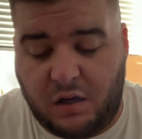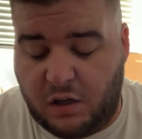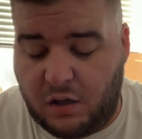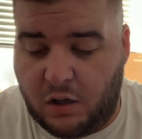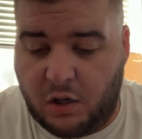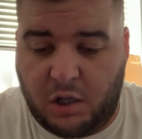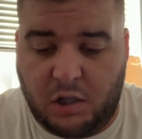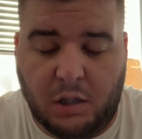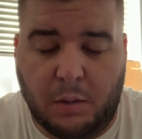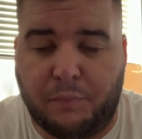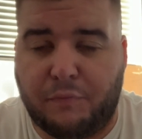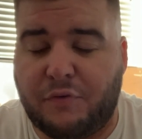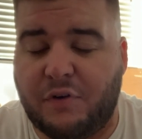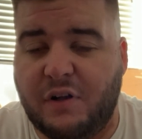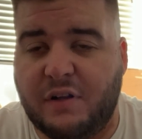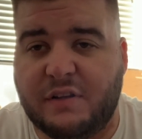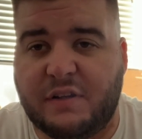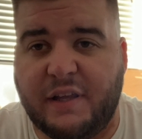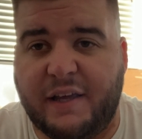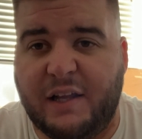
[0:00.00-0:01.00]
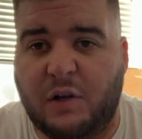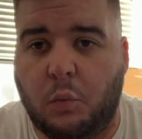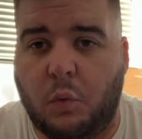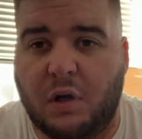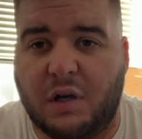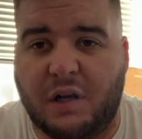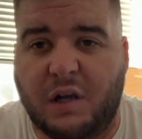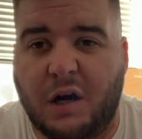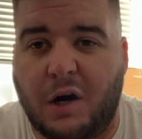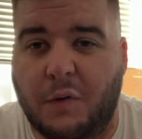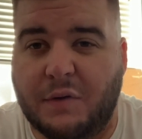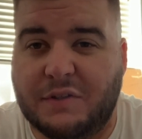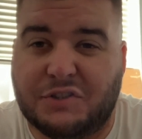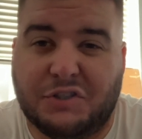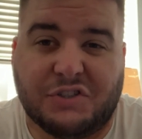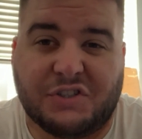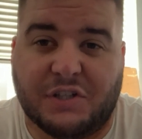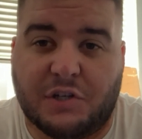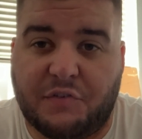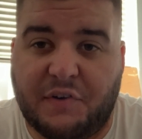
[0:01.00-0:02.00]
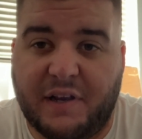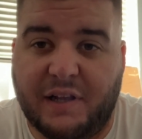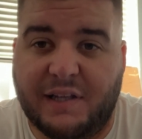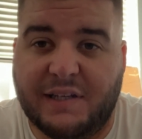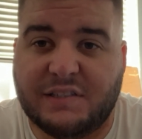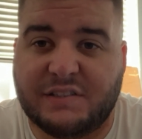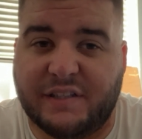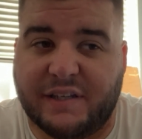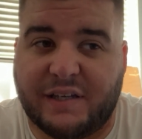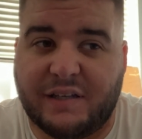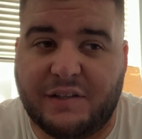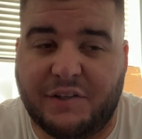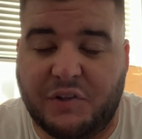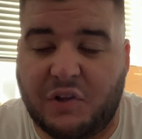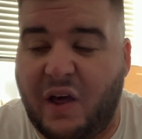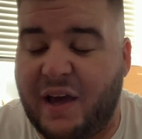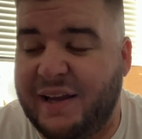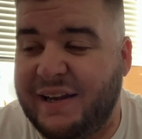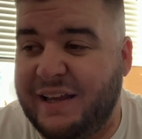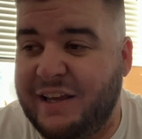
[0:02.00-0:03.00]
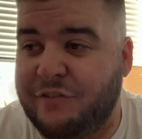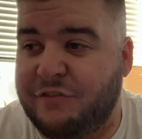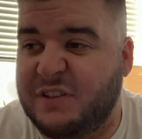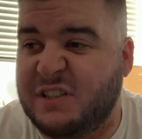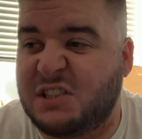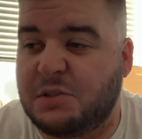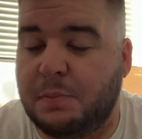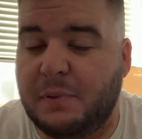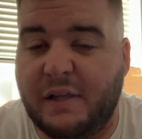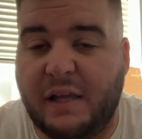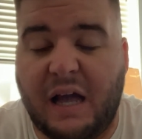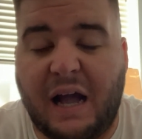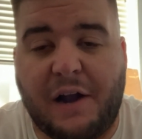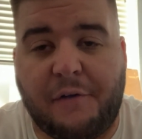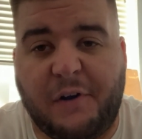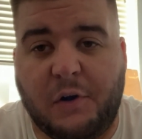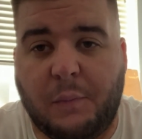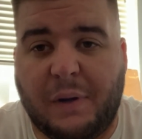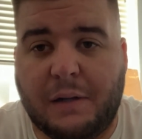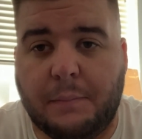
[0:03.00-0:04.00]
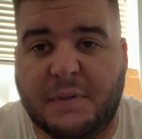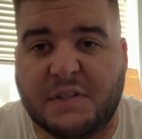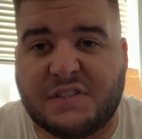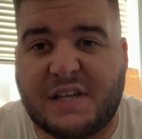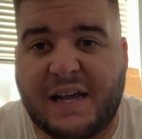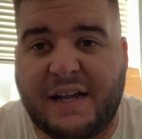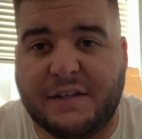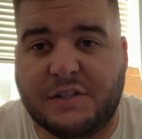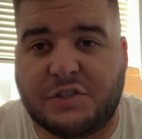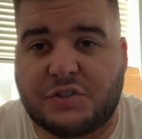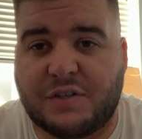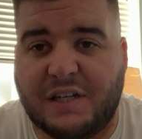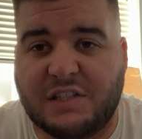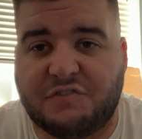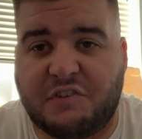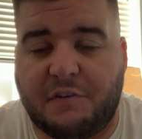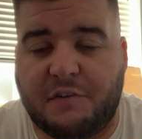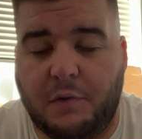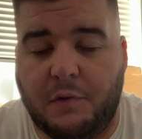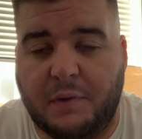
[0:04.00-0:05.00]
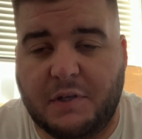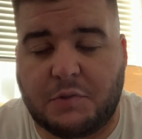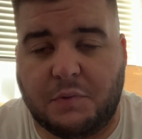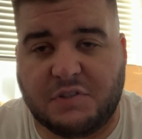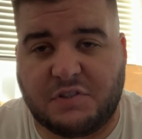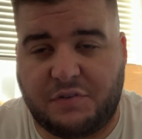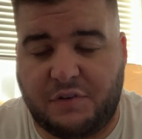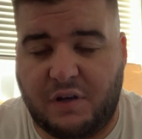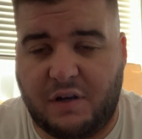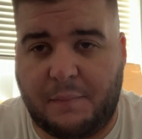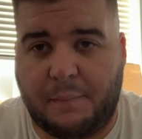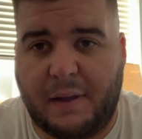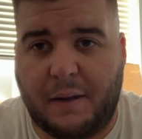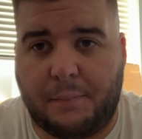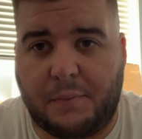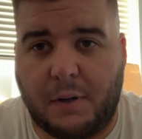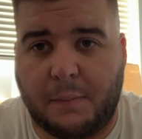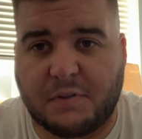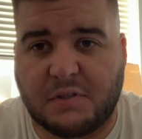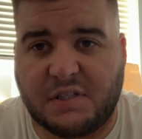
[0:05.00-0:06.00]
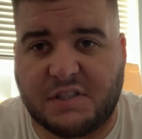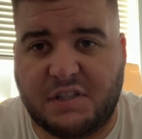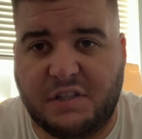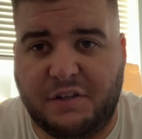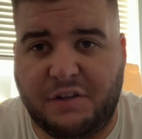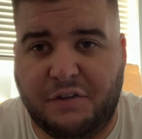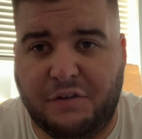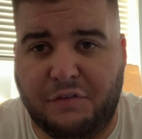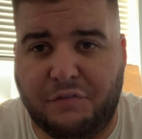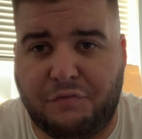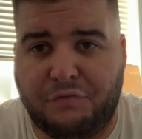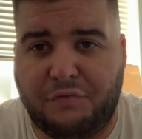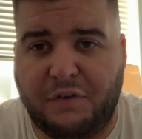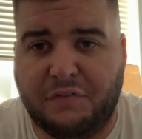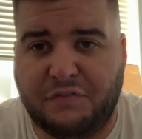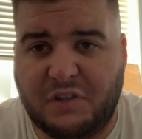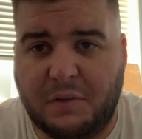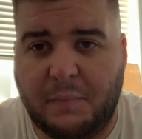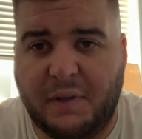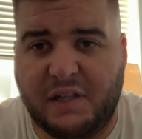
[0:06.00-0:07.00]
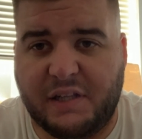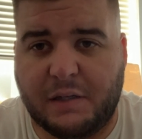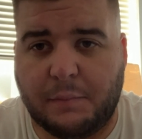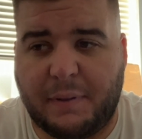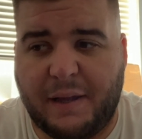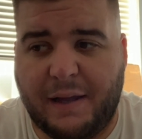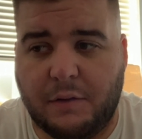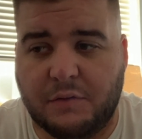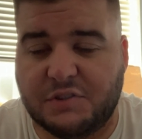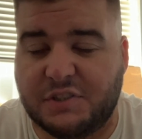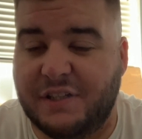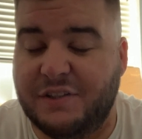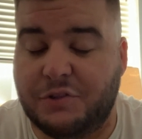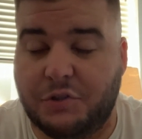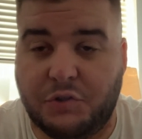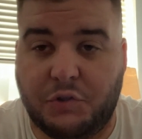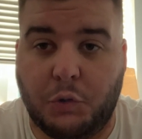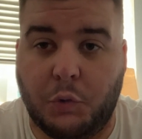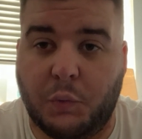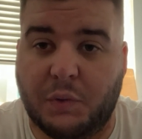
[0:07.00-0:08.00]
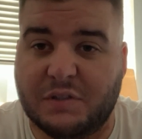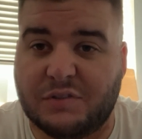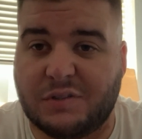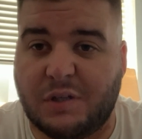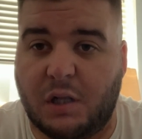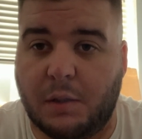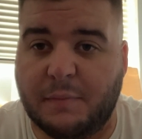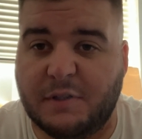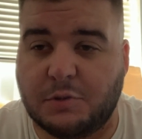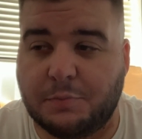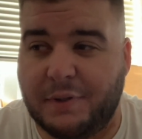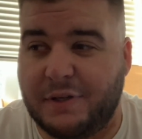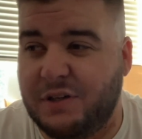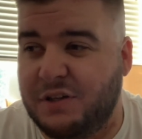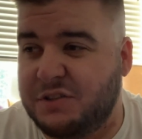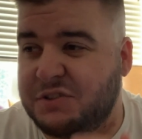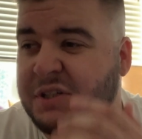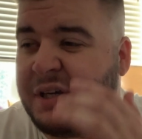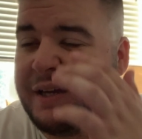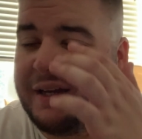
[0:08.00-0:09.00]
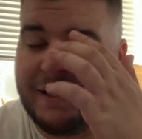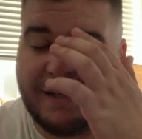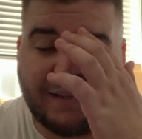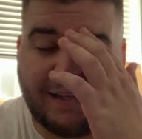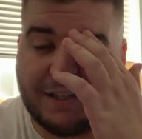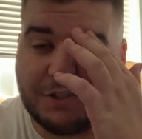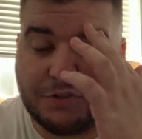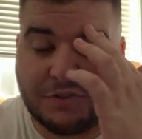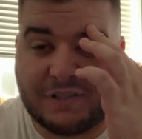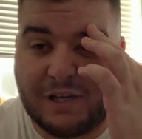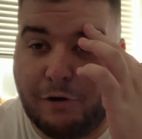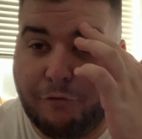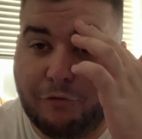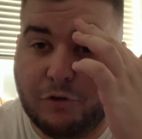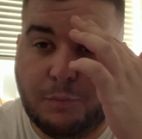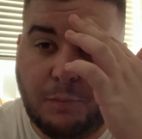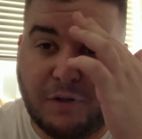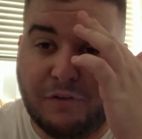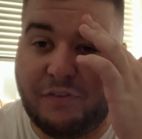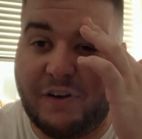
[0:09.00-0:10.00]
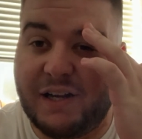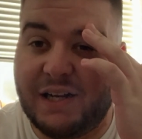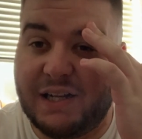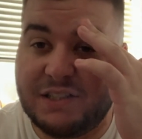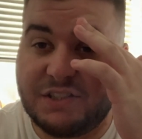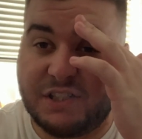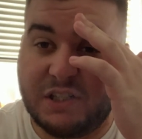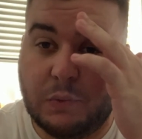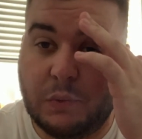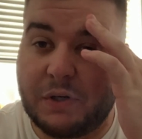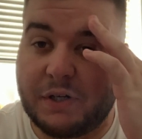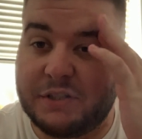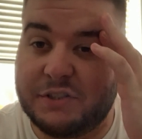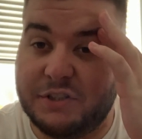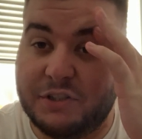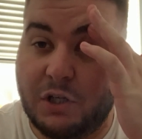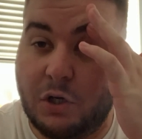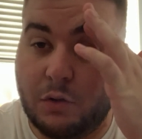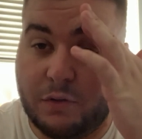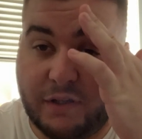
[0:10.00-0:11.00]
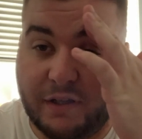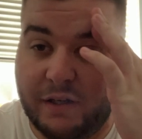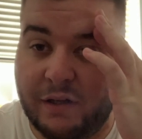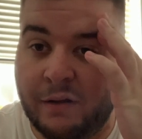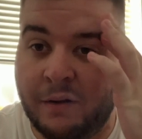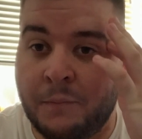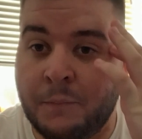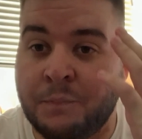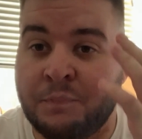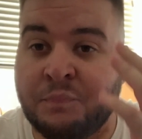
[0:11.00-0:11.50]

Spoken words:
all up front in one go is just unrealistic. United even split Aaron Wan-Bissaka's transfer fee, which was about approximately £50 million, into two installments, because that's just how football financing works. The